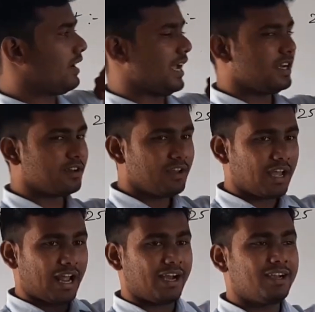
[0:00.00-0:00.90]
right?
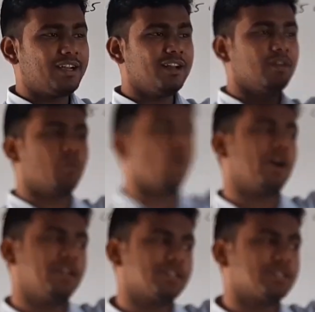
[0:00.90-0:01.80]
And till
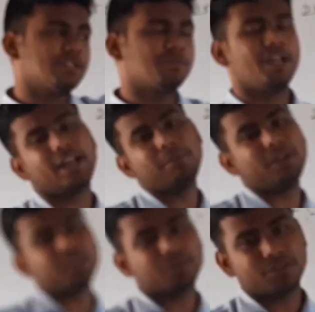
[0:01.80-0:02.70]
what distance we are
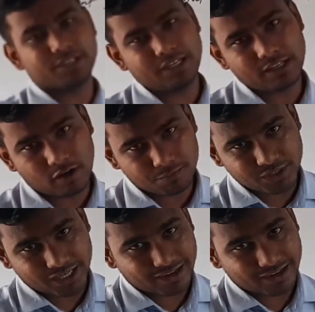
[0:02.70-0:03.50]
able to see the object